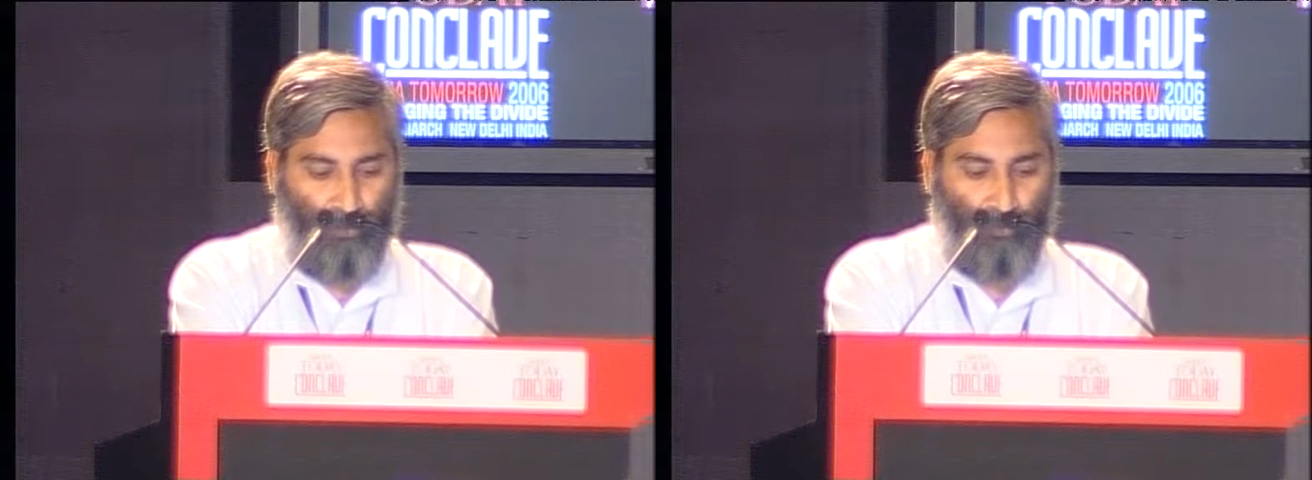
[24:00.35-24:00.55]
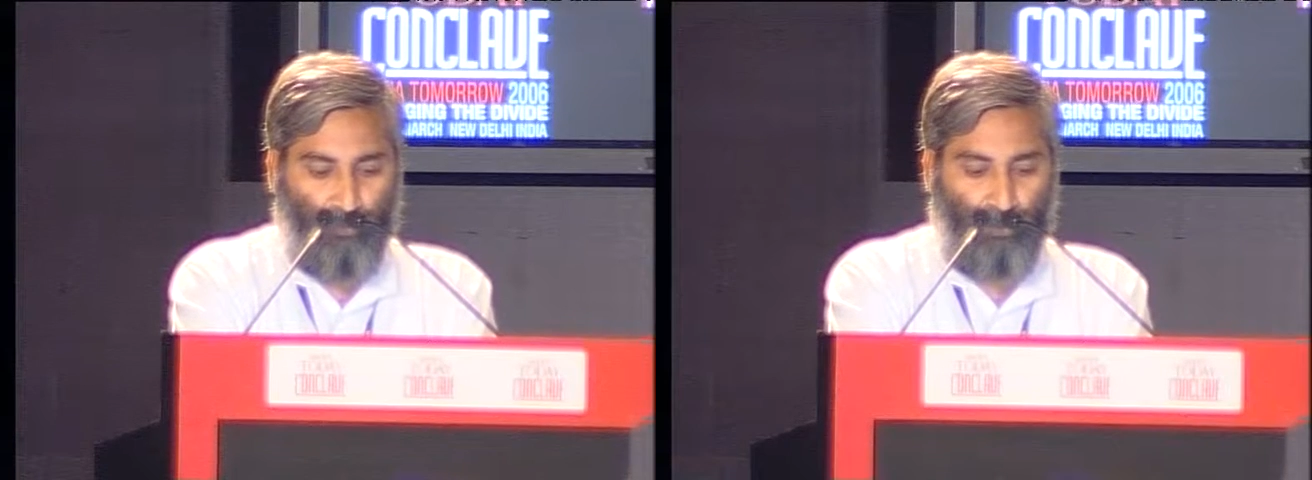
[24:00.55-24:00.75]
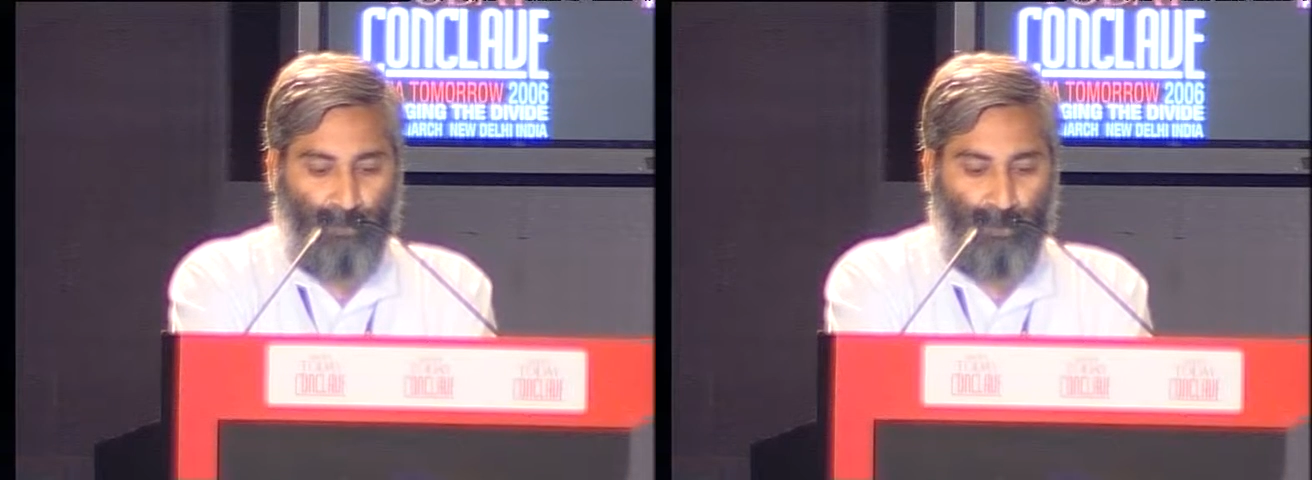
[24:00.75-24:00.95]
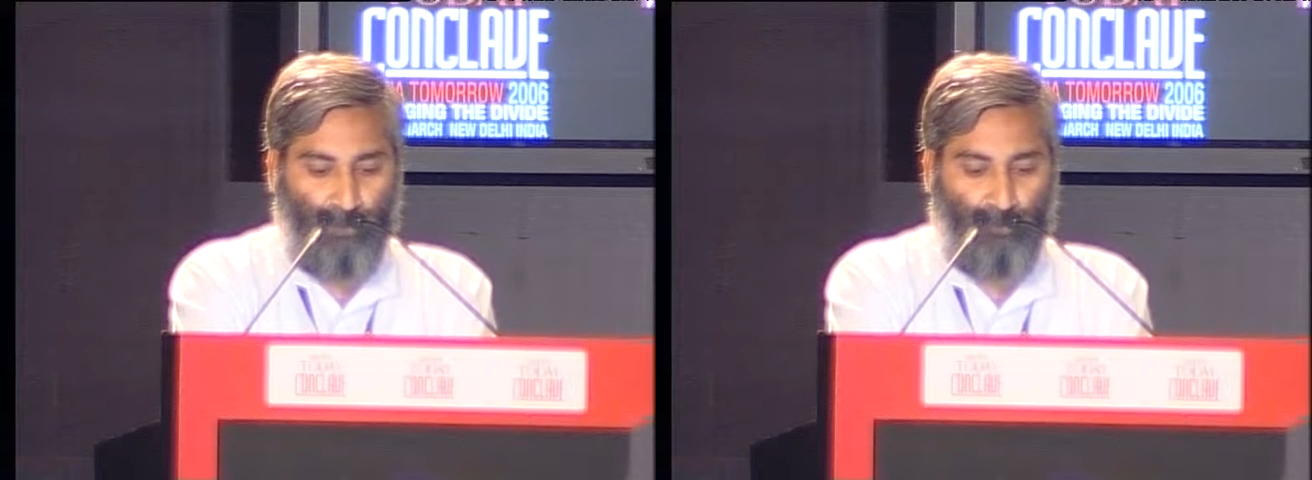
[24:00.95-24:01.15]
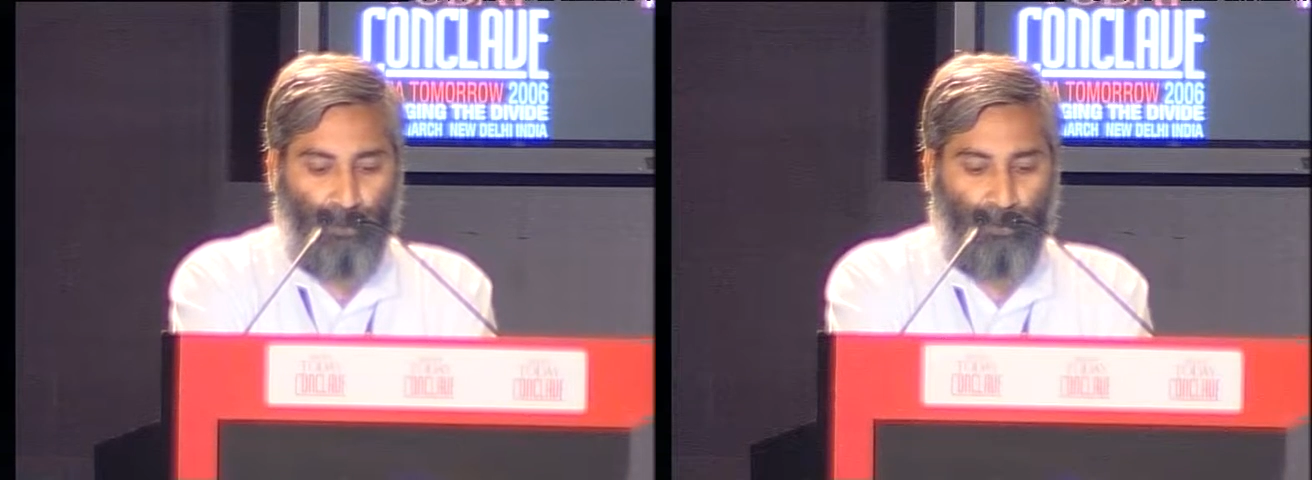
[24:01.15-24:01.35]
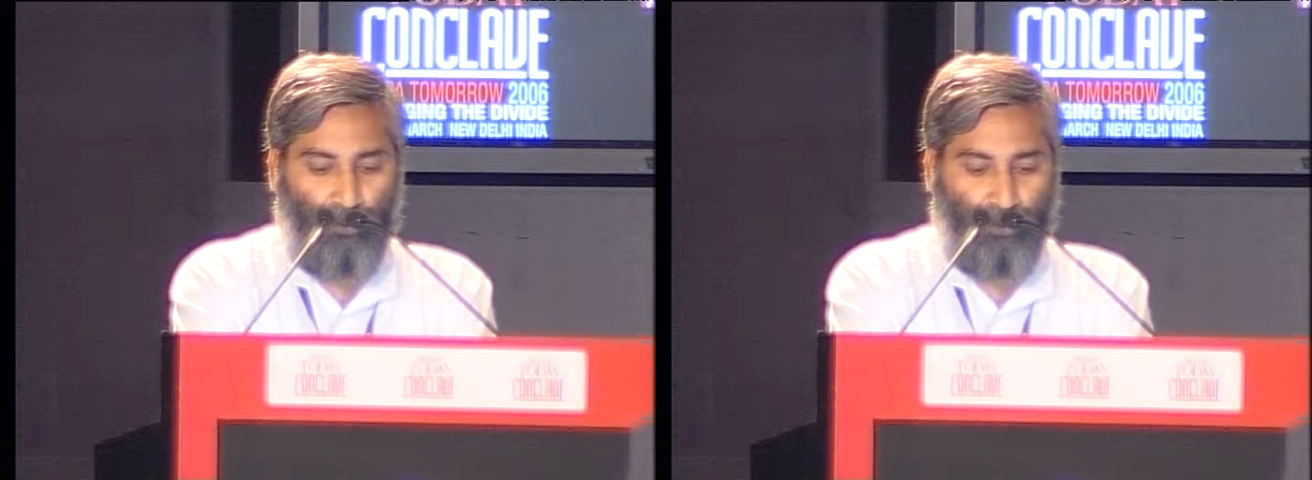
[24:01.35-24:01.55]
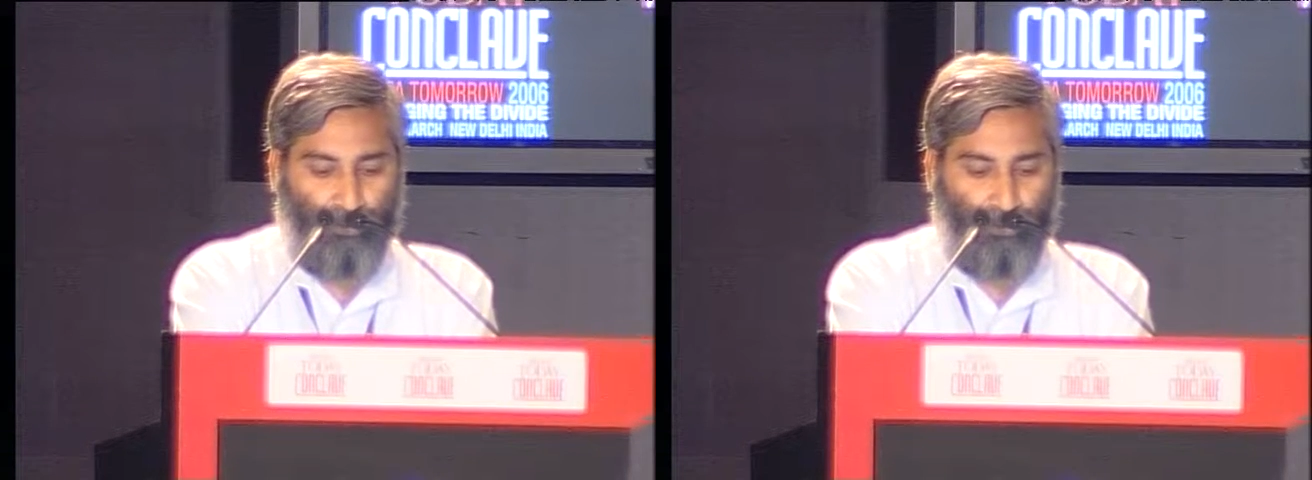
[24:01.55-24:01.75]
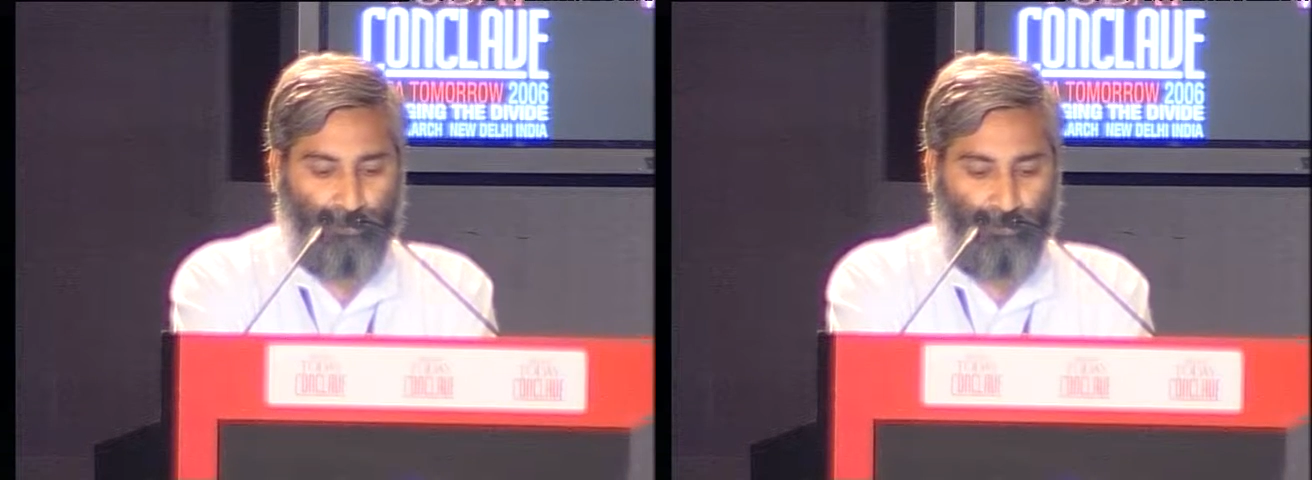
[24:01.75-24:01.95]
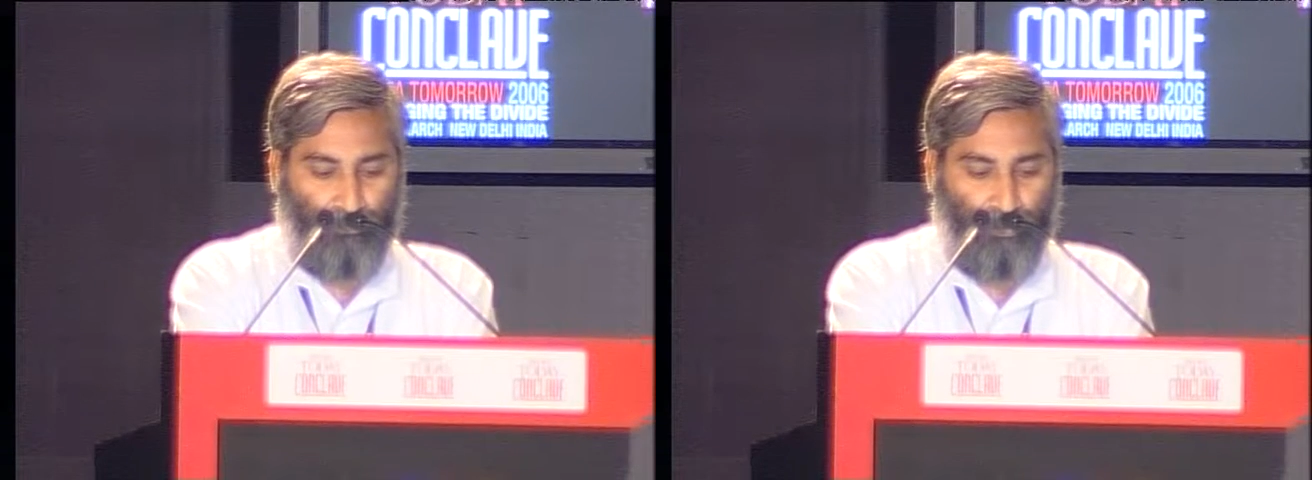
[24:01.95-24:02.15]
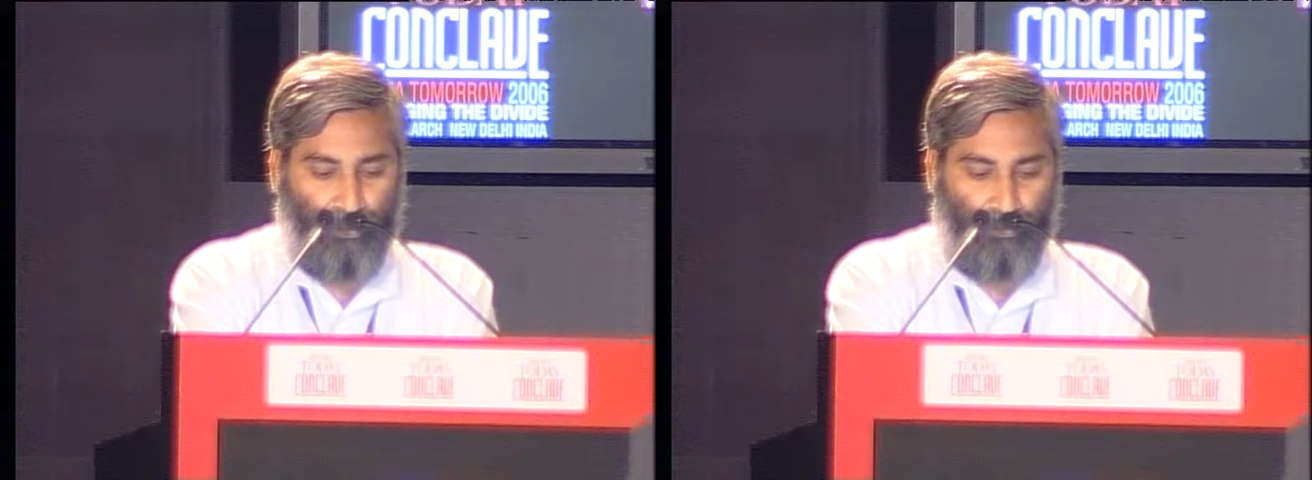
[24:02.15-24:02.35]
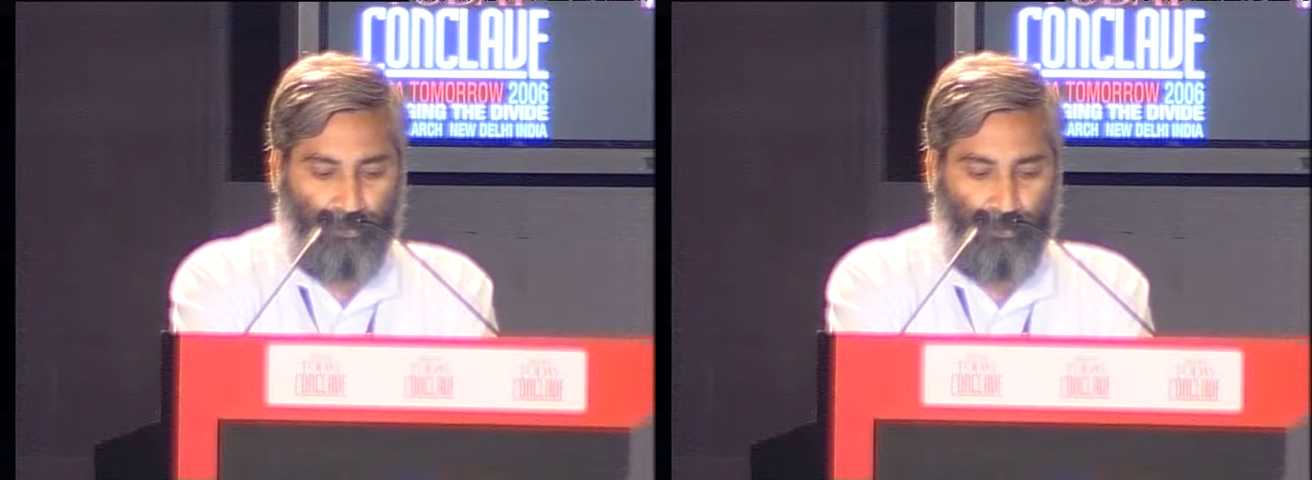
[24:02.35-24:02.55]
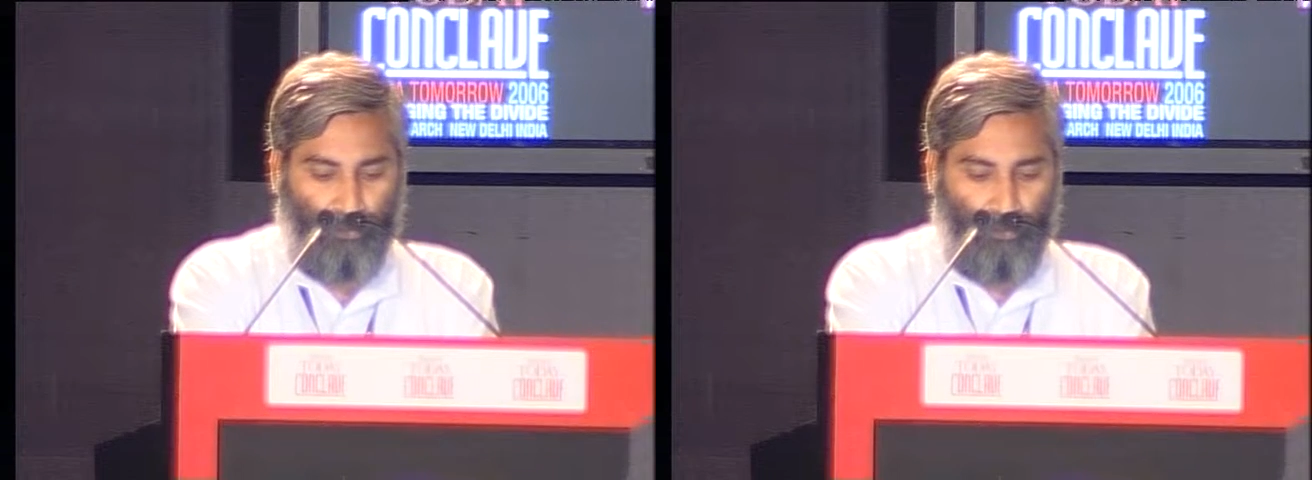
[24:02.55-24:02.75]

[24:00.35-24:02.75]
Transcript: to people in 200 districts of the country,